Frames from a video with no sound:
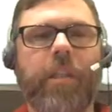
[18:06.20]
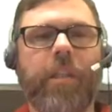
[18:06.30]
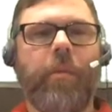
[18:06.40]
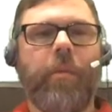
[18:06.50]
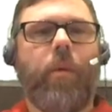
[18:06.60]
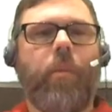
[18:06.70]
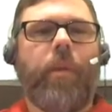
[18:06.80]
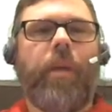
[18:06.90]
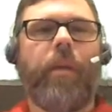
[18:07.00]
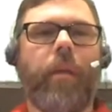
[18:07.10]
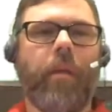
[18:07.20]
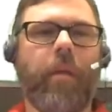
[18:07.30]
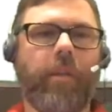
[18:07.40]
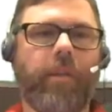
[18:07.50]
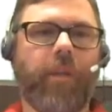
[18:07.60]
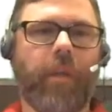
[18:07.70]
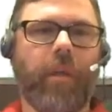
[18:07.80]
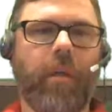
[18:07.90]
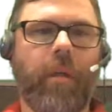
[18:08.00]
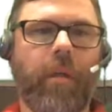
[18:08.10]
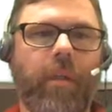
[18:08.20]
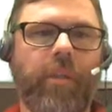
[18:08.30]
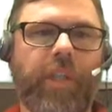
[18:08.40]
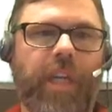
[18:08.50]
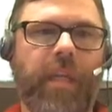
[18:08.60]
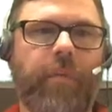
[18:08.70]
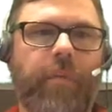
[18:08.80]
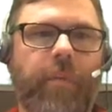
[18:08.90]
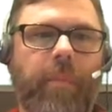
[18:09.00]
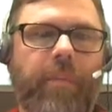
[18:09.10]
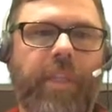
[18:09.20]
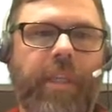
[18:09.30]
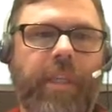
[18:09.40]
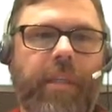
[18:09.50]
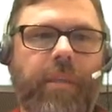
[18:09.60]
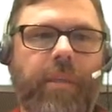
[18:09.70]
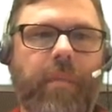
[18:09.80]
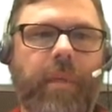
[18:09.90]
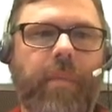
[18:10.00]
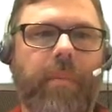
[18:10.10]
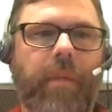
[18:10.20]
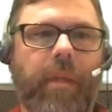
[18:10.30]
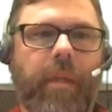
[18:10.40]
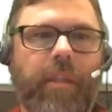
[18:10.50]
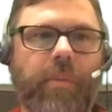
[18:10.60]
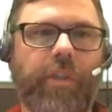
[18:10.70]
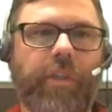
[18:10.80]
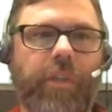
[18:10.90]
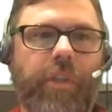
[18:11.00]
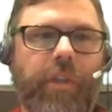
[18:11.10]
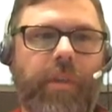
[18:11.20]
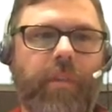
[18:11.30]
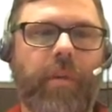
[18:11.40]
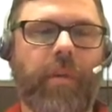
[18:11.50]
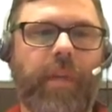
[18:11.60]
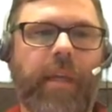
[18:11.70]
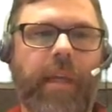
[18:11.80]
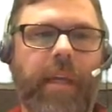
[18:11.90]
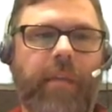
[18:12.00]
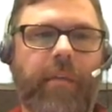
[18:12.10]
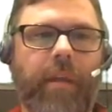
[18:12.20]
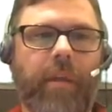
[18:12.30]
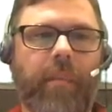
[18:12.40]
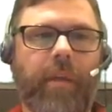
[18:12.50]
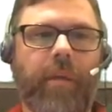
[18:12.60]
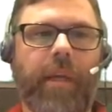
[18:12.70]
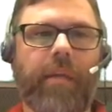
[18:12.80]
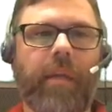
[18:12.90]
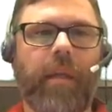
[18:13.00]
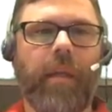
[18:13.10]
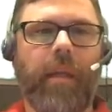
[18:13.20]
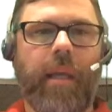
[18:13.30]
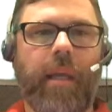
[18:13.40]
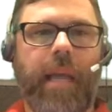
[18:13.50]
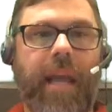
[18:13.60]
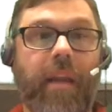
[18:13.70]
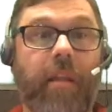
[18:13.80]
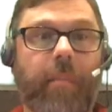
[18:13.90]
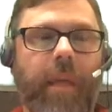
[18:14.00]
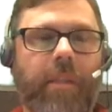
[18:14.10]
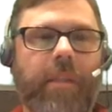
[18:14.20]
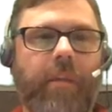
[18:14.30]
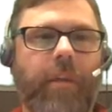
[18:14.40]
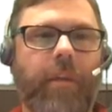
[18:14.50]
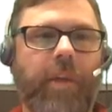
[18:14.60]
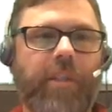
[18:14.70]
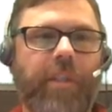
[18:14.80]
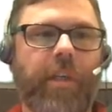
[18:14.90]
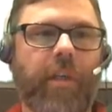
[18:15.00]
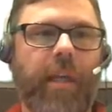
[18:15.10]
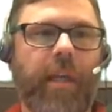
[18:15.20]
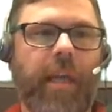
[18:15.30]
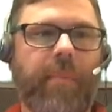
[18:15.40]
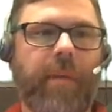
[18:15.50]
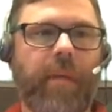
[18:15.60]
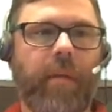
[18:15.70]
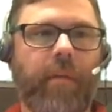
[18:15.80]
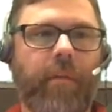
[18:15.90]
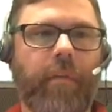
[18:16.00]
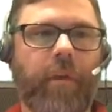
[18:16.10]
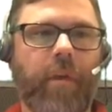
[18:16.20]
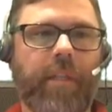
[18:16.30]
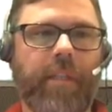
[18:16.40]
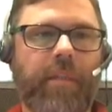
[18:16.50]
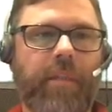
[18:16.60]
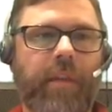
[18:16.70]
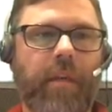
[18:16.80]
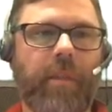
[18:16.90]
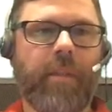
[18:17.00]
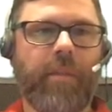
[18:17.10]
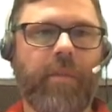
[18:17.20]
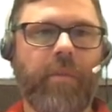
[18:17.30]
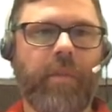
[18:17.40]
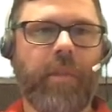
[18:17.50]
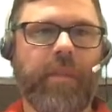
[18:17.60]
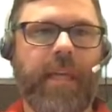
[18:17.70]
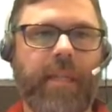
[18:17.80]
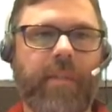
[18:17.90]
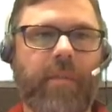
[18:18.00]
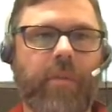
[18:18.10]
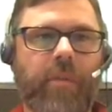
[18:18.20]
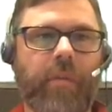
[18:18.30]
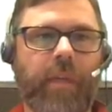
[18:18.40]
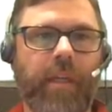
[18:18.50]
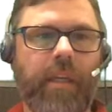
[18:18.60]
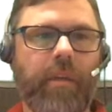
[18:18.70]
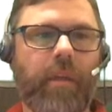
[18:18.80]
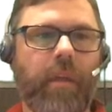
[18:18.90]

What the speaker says: So before we launch our job from Jenkins, our pipeline, I just want to show you that we only have a out of the box configuration in our APIC for our test environment, the .225.